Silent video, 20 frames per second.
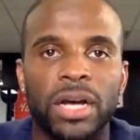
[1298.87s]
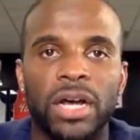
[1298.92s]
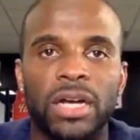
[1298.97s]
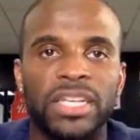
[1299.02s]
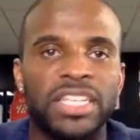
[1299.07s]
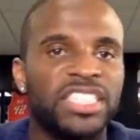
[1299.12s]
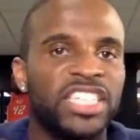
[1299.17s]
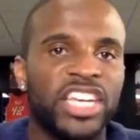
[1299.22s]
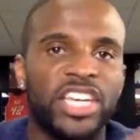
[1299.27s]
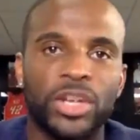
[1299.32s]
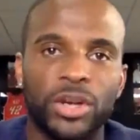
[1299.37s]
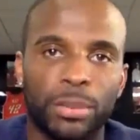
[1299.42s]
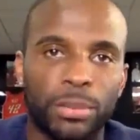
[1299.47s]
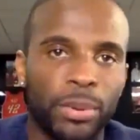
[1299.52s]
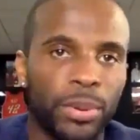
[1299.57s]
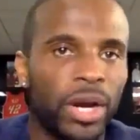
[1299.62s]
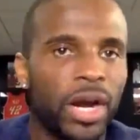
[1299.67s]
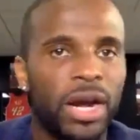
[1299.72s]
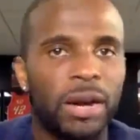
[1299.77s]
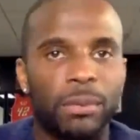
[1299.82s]

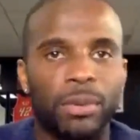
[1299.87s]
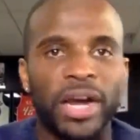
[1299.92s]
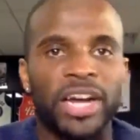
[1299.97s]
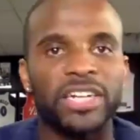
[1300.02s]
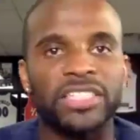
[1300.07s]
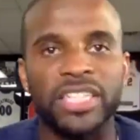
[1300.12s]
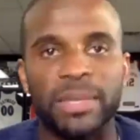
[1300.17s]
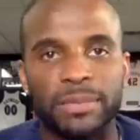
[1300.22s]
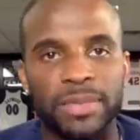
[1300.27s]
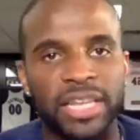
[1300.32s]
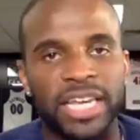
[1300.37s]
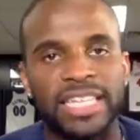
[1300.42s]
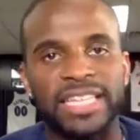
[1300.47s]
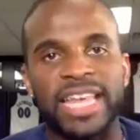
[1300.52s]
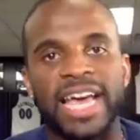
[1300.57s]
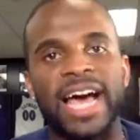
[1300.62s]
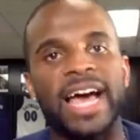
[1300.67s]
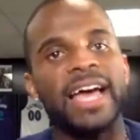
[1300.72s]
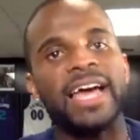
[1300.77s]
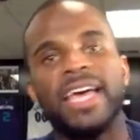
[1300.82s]
Ezekiel bread or something like
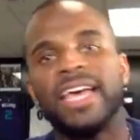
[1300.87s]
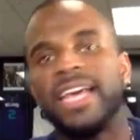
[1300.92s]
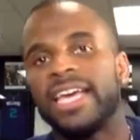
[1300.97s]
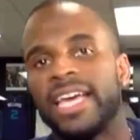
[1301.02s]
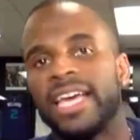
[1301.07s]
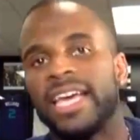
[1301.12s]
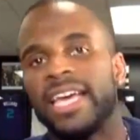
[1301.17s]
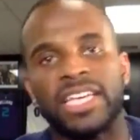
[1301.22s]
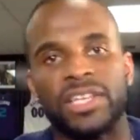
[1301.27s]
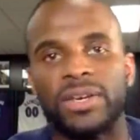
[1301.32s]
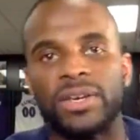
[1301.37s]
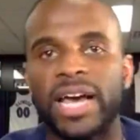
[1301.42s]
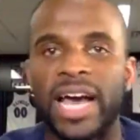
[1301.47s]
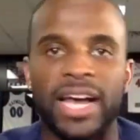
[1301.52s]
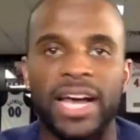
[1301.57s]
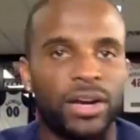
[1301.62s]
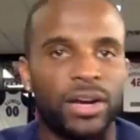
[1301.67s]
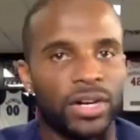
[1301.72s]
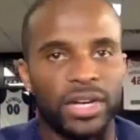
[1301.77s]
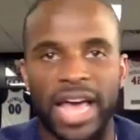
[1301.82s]
that, and
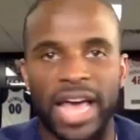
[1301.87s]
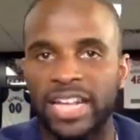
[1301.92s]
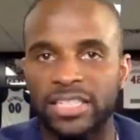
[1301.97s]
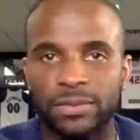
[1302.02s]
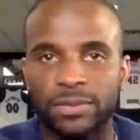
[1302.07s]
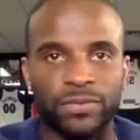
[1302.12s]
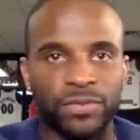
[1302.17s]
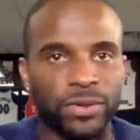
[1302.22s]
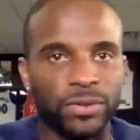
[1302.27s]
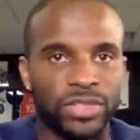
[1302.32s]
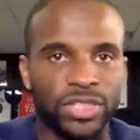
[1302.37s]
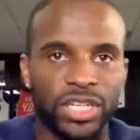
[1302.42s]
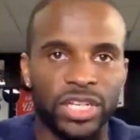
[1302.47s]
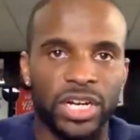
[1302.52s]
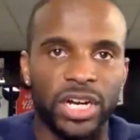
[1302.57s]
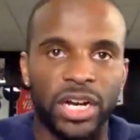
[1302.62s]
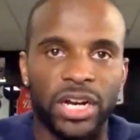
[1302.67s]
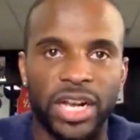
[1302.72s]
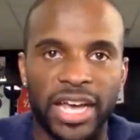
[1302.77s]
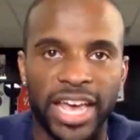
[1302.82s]
then or add some fruit to
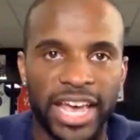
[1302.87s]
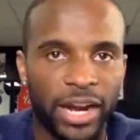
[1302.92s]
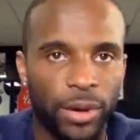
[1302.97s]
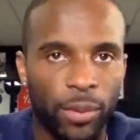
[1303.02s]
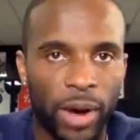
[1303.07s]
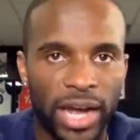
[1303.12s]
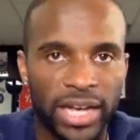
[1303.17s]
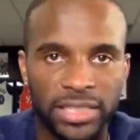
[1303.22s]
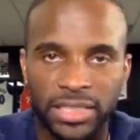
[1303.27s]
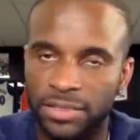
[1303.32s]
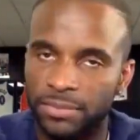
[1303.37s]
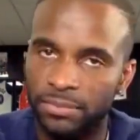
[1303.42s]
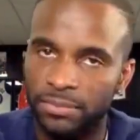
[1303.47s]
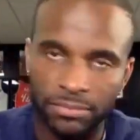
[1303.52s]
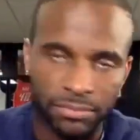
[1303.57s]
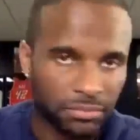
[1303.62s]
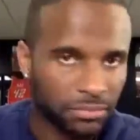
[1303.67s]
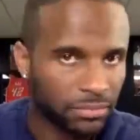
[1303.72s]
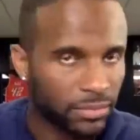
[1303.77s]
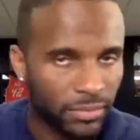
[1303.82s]
your egg whites,
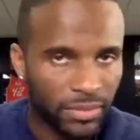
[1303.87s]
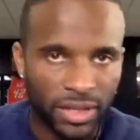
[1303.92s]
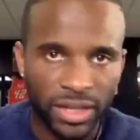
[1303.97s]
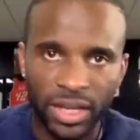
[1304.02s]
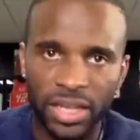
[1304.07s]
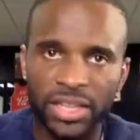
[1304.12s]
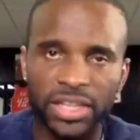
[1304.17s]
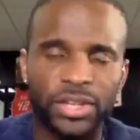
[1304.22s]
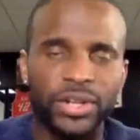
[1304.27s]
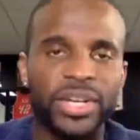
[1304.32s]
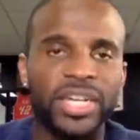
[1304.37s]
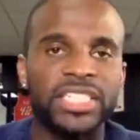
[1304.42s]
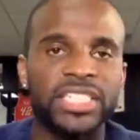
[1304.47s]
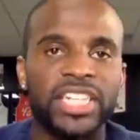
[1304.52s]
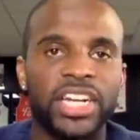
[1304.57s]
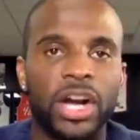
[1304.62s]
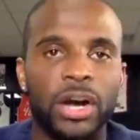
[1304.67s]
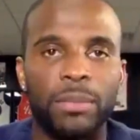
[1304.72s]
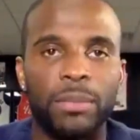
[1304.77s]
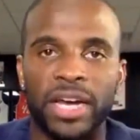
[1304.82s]
and then you're good to
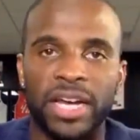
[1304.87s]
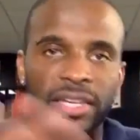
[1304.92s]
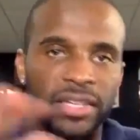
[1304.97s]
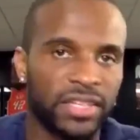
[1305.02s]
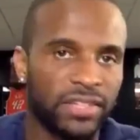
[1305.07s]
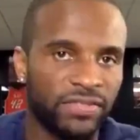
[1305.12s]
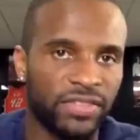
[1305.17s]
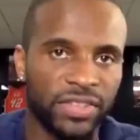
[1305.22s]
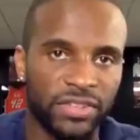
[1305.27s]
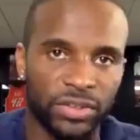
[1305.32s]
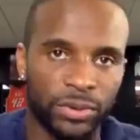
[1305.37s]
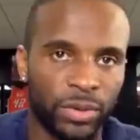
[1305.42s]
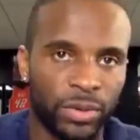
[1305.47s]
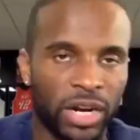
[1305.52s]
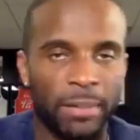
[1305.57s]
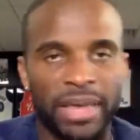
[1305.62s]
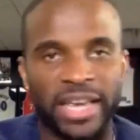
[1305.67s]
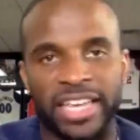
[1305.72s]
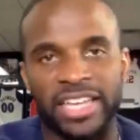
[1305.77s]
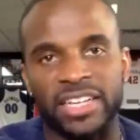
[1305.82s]
go. But if you want
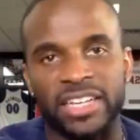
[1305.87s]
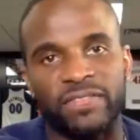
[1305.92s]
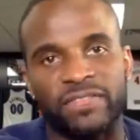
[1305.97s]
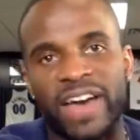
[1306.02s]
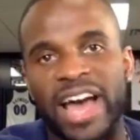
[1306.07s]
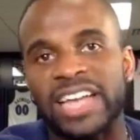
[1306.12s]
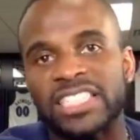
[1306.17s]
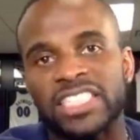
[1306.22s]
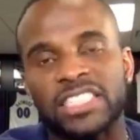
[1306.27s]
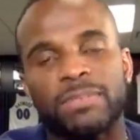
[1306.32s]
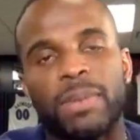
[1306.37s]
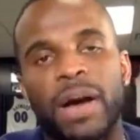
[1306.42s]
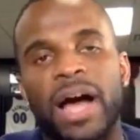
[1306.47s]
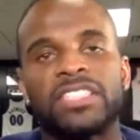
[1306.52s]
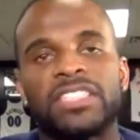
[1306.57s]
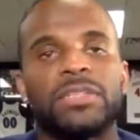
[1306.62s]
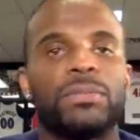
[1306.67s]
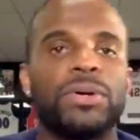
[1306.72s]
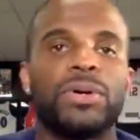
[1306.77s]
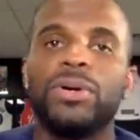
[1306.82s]
to make it fast as
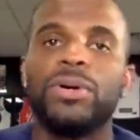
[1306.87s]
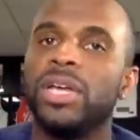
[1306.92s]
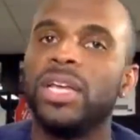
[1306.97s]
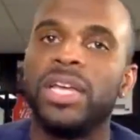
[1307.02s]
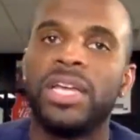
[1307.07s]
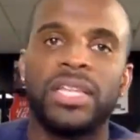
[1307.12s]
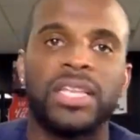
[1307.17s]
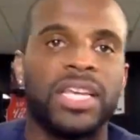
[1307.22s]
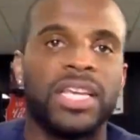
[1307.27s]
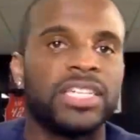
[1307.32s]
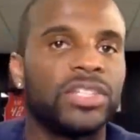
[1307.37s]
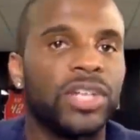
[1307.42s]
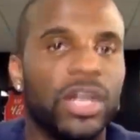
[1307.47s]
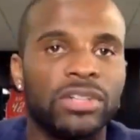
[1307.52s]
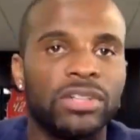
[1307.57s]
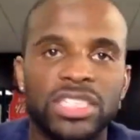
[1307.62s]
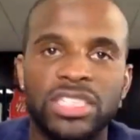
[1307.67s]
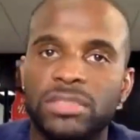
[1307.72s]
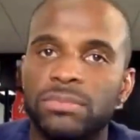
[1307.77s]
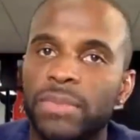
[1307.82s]
possible, then
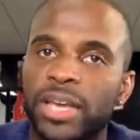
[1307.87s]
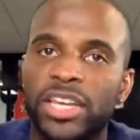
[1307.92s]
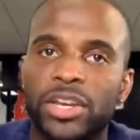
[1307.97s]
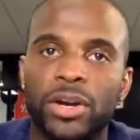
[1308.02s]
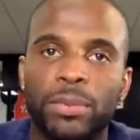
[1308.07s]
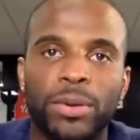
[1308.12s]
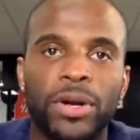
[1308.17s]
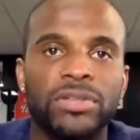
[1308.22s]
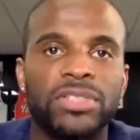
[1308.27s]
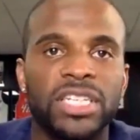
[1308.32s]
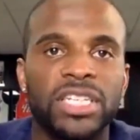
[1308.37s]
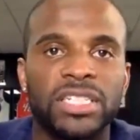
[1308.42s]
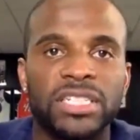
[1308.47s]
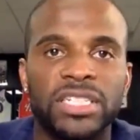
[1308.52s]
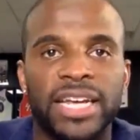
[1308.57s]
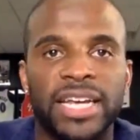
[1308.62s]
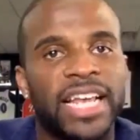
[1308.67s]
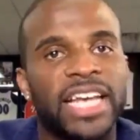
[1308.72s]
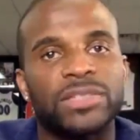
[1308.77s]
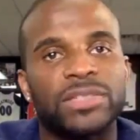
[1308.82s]
just make your protein
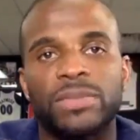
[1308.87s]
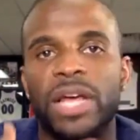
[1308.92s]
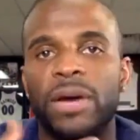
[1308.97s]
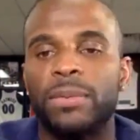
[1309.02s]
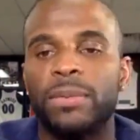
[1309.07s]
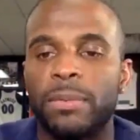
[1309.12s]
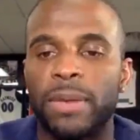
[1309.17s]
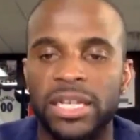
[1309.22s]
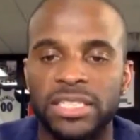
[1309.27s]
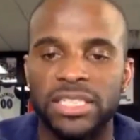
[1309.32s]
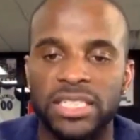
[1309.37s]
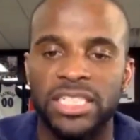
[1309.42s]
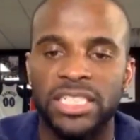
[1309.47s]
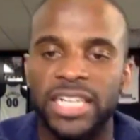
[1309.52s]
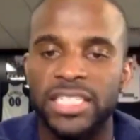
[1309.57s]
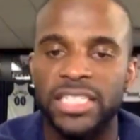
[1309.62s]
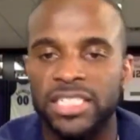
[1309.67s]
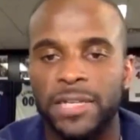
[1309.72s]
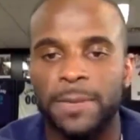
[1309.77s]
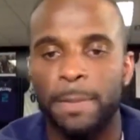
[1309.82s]
shake. That would be my
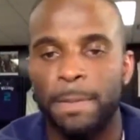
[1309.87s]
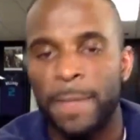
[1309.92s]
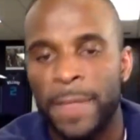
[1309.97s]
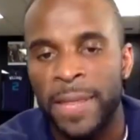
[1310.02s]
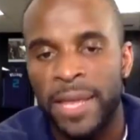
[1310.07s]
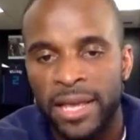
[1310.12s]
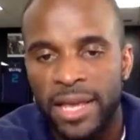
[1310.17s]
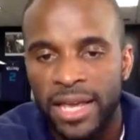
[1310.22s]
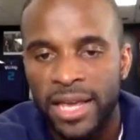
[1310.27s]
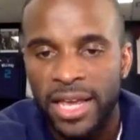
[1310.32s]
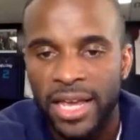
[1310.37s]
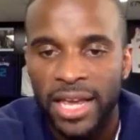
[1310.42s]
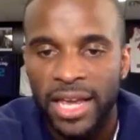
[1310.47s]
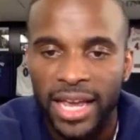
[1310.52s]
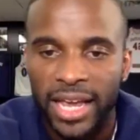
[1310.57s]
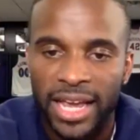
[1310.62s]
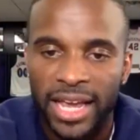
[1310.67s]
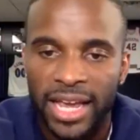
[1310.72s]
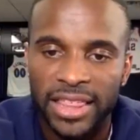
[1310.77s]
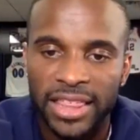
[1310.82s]
suggestion.
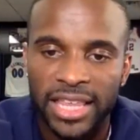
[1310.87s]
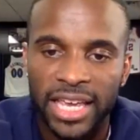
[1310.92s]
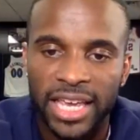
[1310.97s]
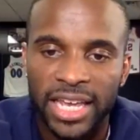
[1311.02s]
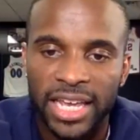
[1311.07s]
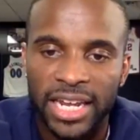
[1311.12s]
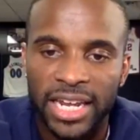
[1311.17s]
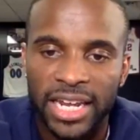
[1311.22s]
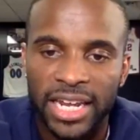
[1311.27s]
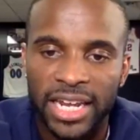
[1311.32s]
And then